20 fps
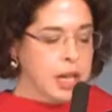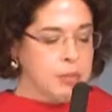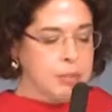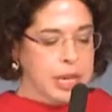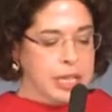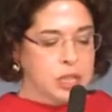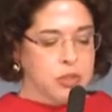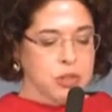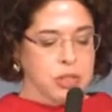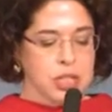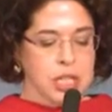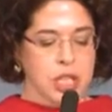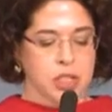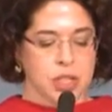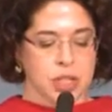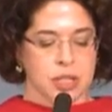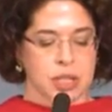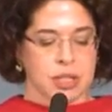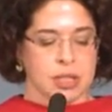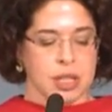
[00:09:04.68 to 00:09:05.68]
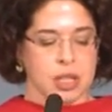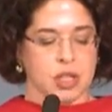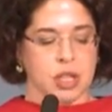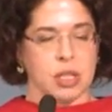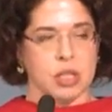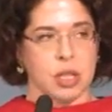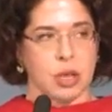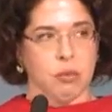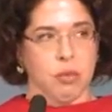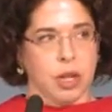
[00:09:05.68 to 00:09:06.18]
to make strategic
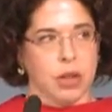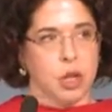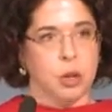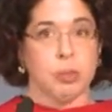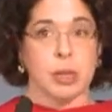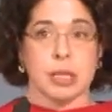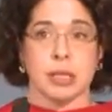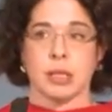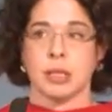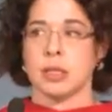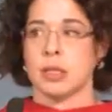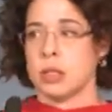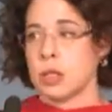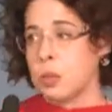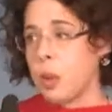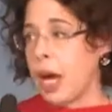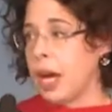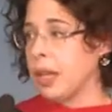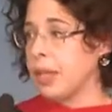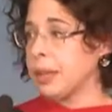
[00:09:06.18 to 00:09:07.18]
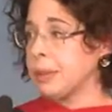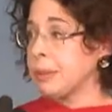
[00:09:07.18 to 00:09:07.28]
decisions and run their business as well.